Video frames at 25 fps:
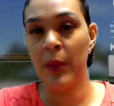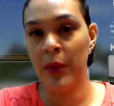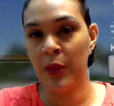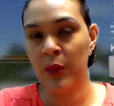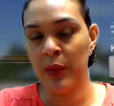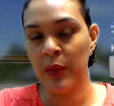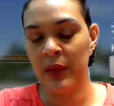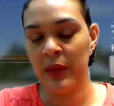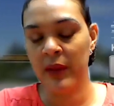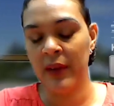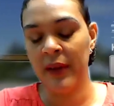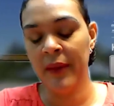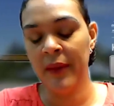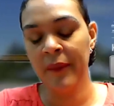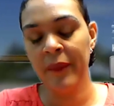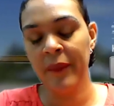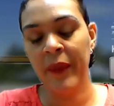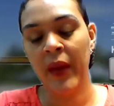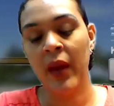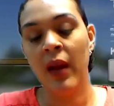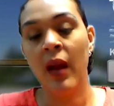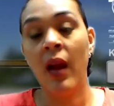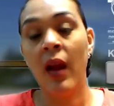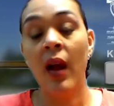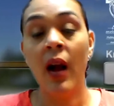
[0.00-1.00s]
holder.
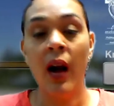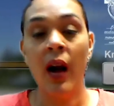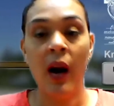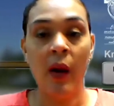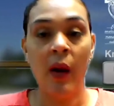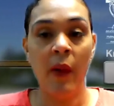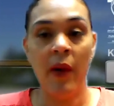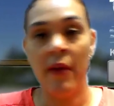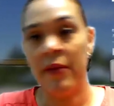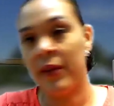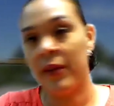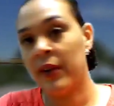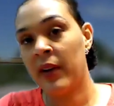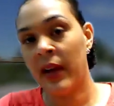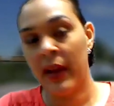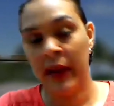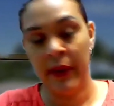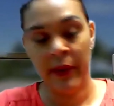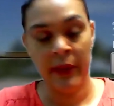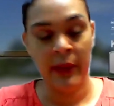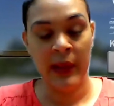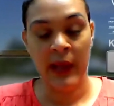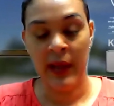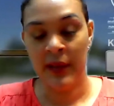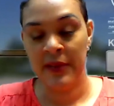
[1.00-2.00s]
However, I
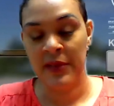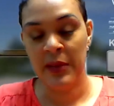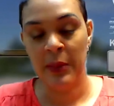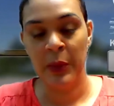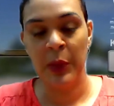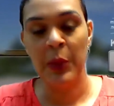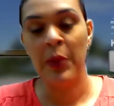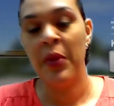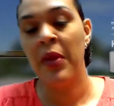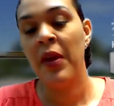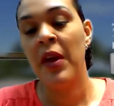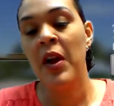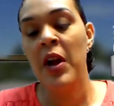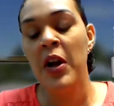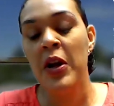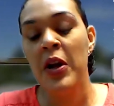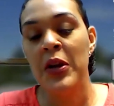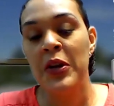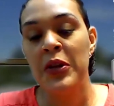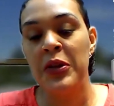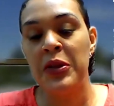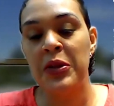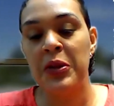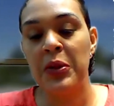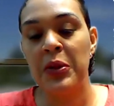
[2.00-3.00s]
will answer both.
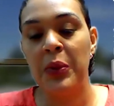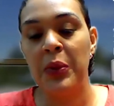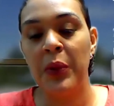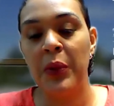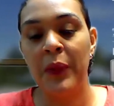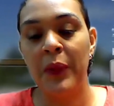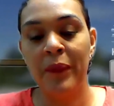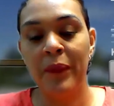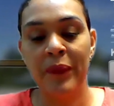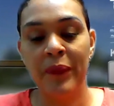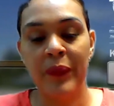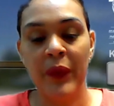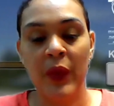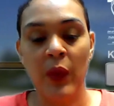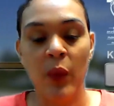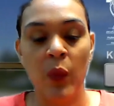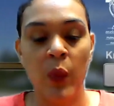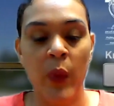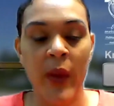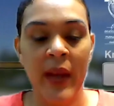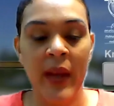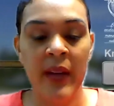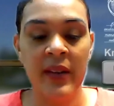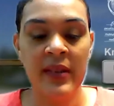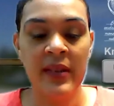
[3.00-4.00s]
So
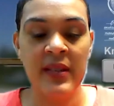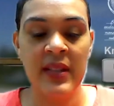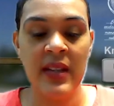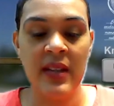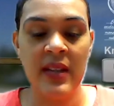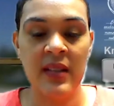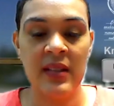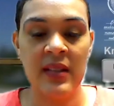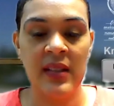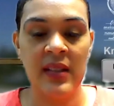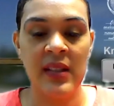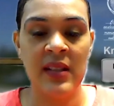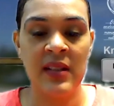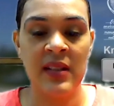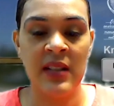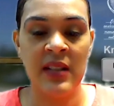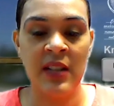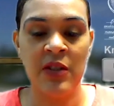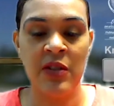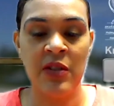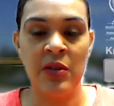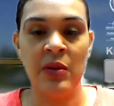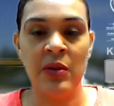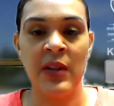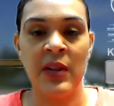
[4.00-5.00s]
when a CEC is
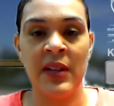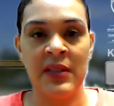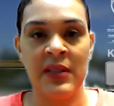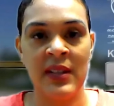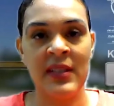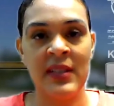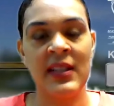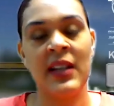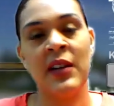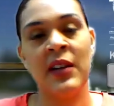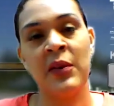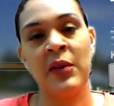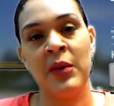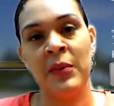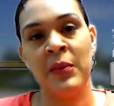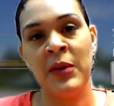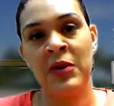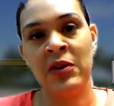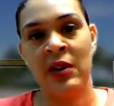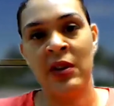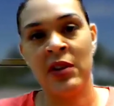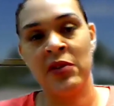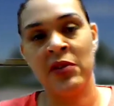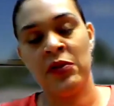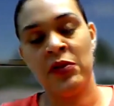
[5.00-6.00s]
issued, as I said, it would be
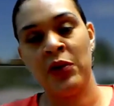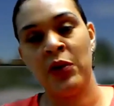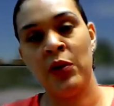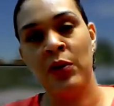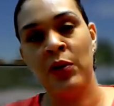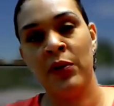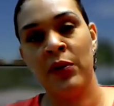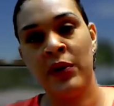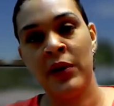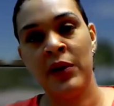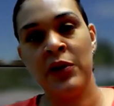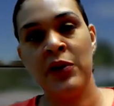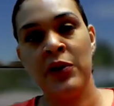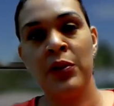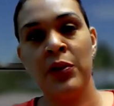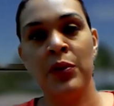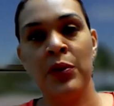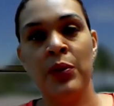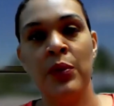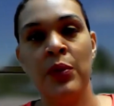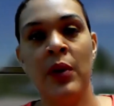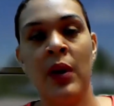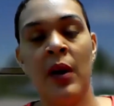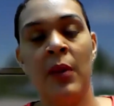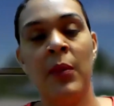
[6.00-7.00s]
transferred over
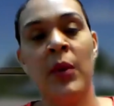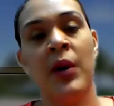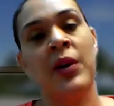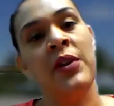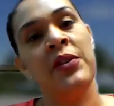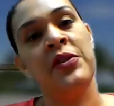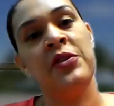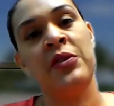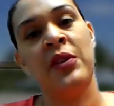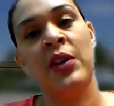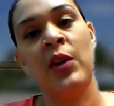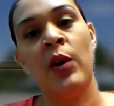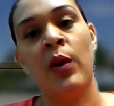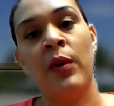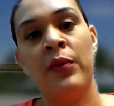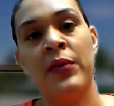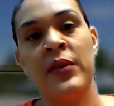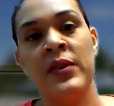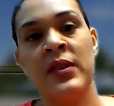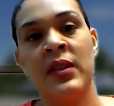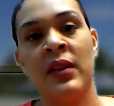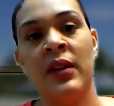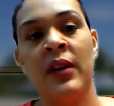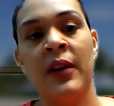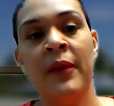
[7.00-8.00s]
to a monitoring
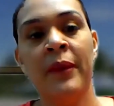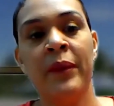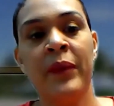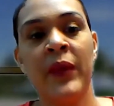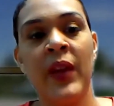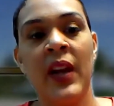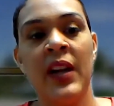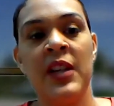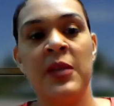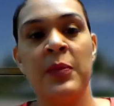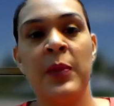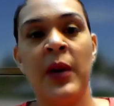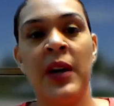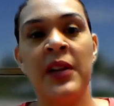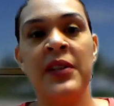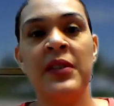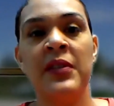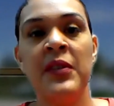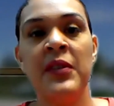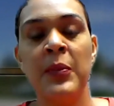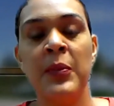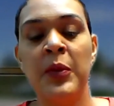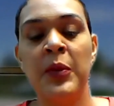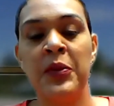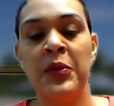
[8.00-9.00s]
officer. As part of
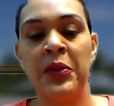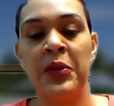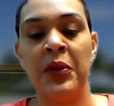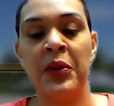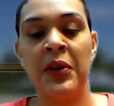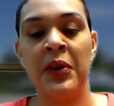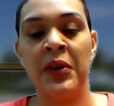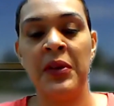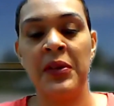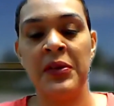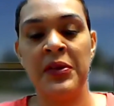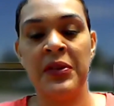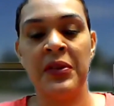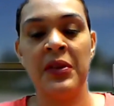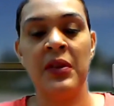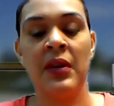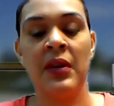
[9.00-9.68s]
the protocols,